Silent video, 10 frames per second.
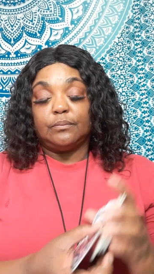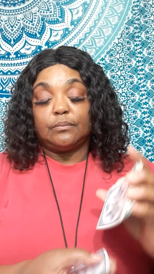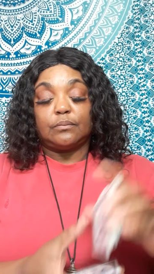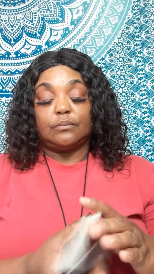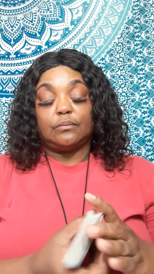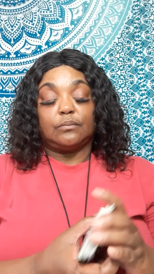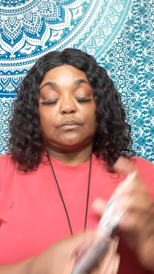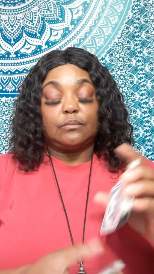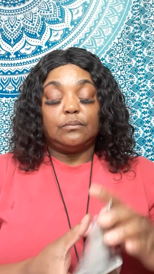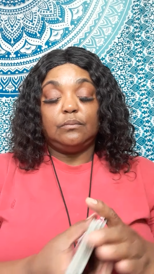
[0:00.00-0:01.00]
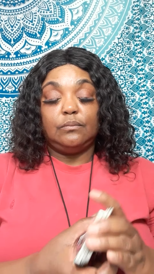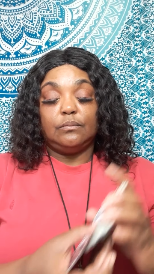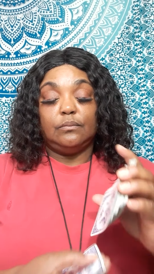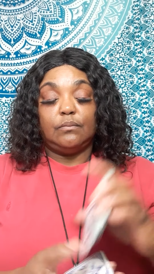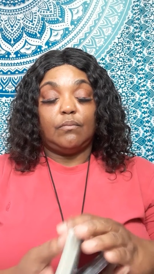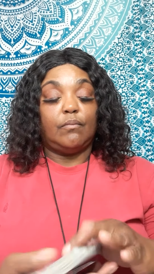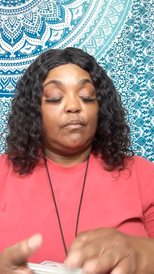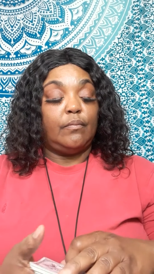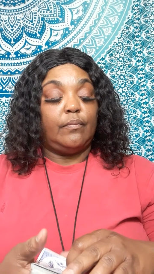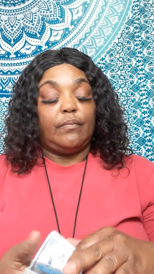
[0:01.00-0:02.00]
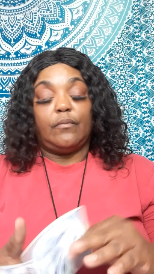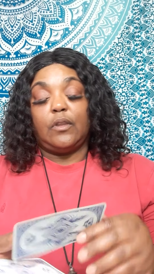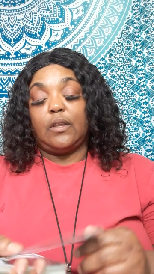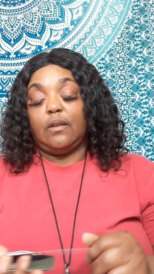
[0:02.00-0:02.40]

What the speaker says: (silence)